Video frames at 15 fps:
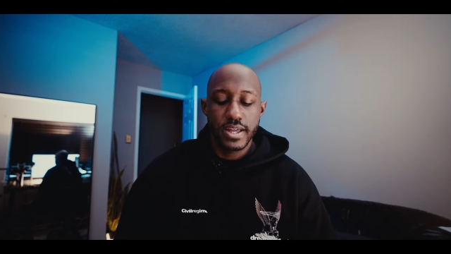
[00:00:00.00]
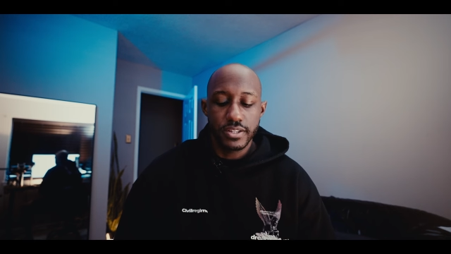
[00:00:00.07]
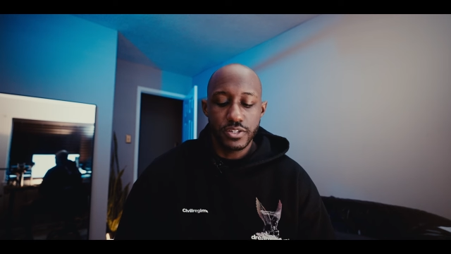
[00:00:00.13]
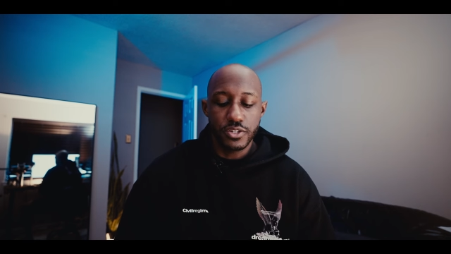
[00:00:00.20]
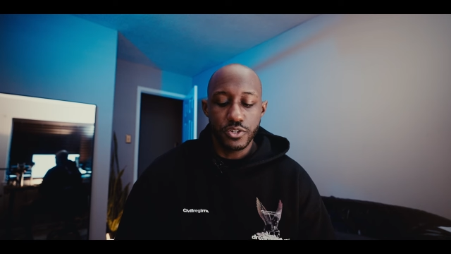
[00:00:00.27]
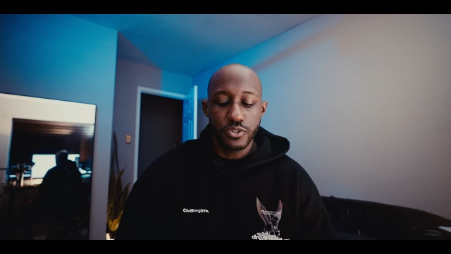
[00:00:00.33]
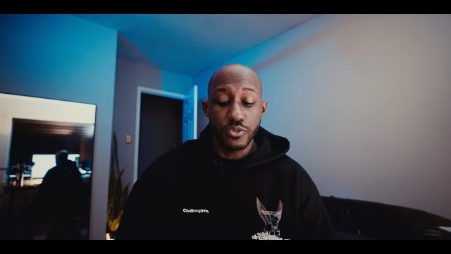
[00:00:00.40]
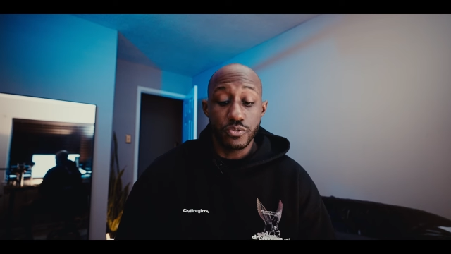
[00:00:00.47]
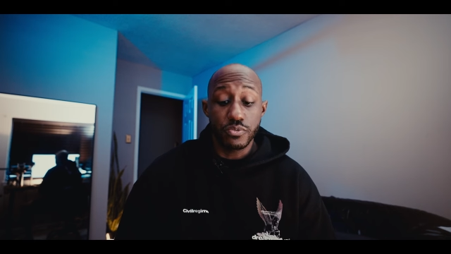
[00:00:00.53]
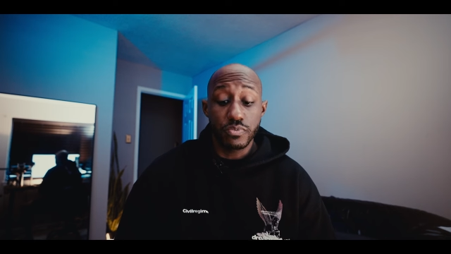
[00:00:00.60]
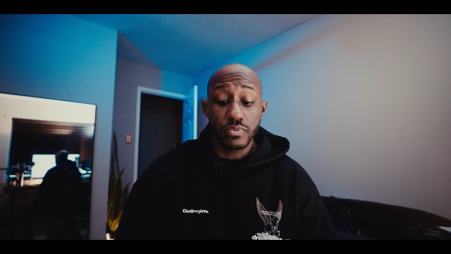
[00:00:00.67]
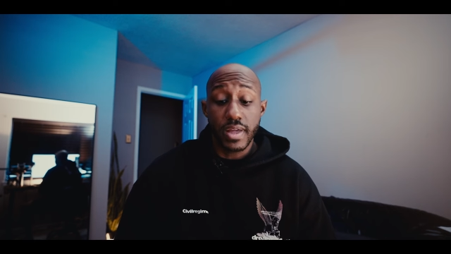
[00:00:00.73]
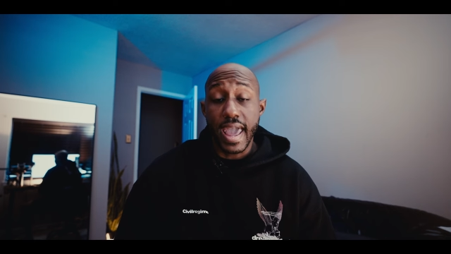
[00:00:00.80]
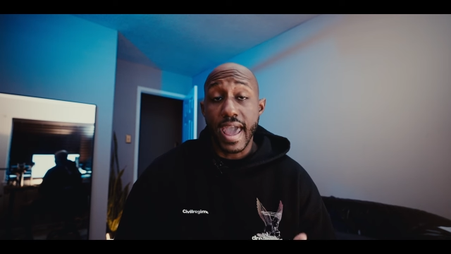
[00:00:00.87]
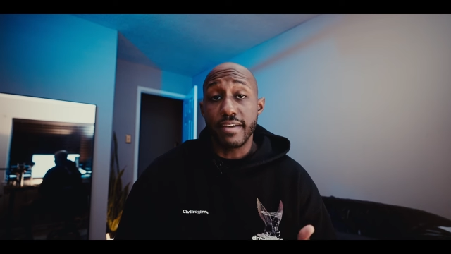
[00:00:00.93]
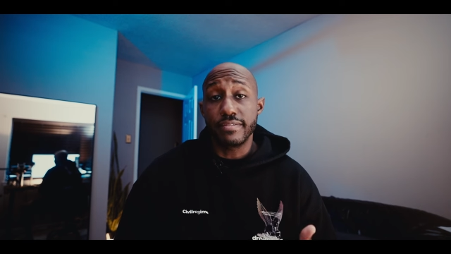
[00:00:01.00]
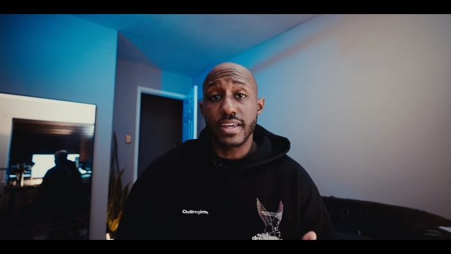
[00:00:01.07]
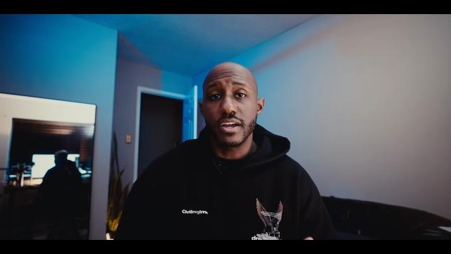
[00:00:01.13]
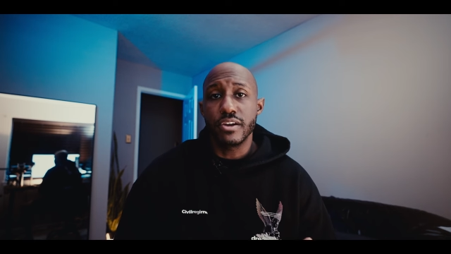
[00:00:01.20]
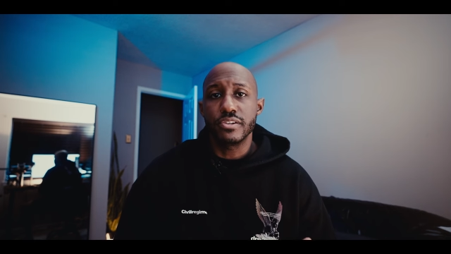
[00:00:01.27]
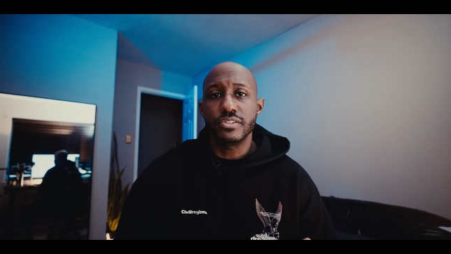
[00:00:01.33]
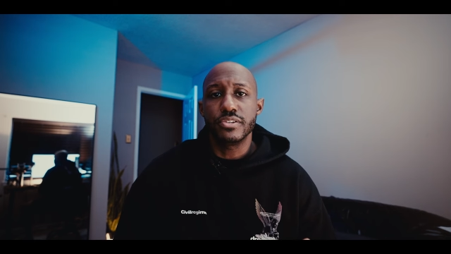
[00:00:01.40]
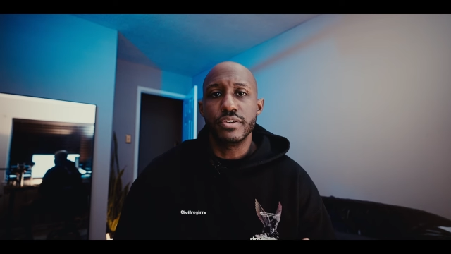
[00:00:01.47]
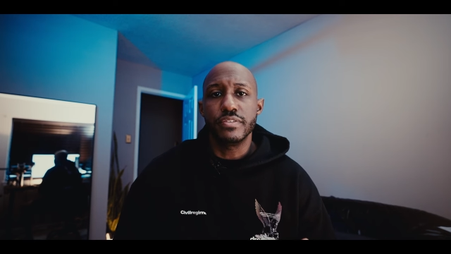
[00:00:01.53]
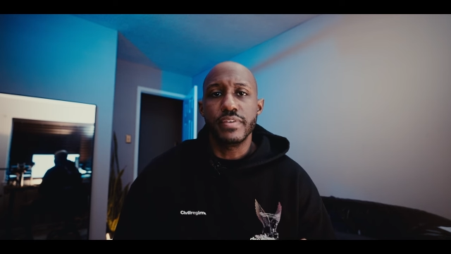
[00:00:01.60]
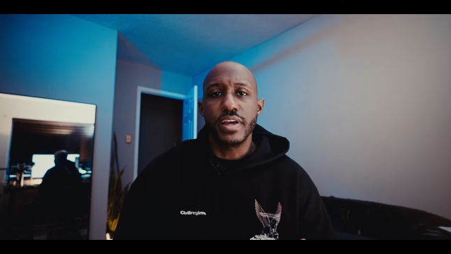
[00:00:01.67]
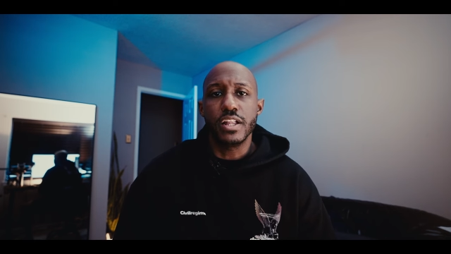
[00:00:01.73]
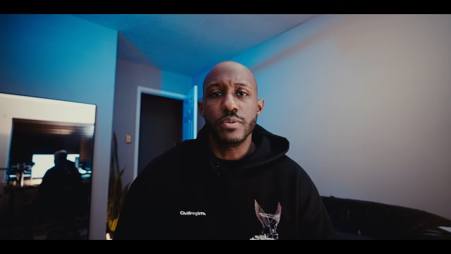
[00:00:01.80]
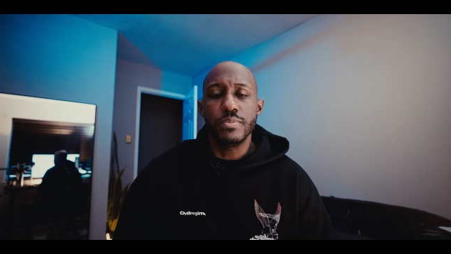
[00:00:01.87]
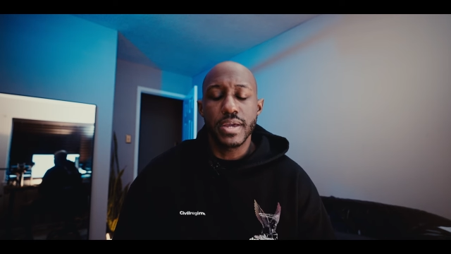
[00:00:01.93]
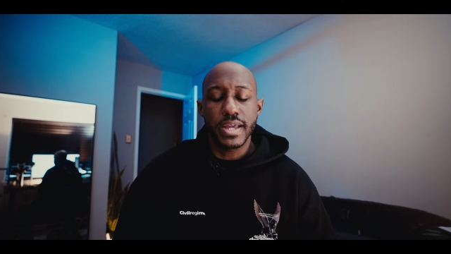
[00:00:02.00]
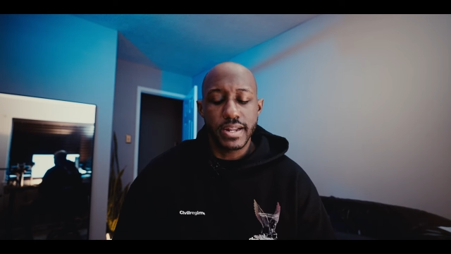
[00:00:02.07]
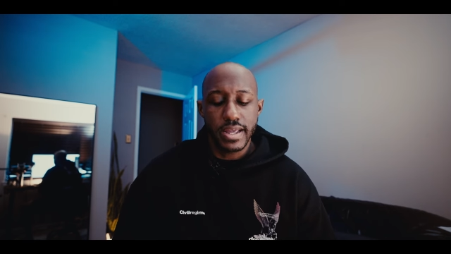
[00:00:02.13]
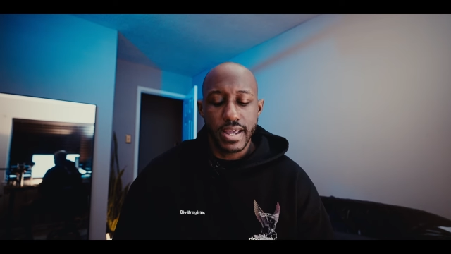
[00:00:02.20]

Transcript: to have character development